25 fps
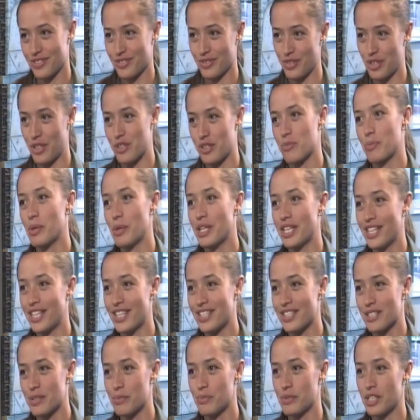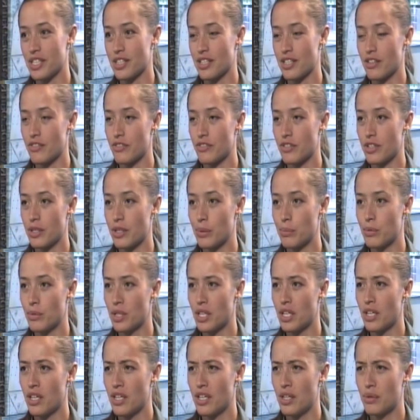when I was making something there for them,
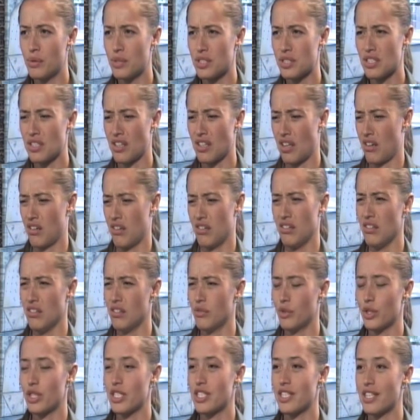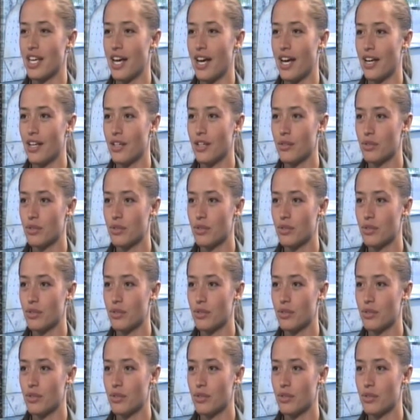it wasn't like, oh, what's that?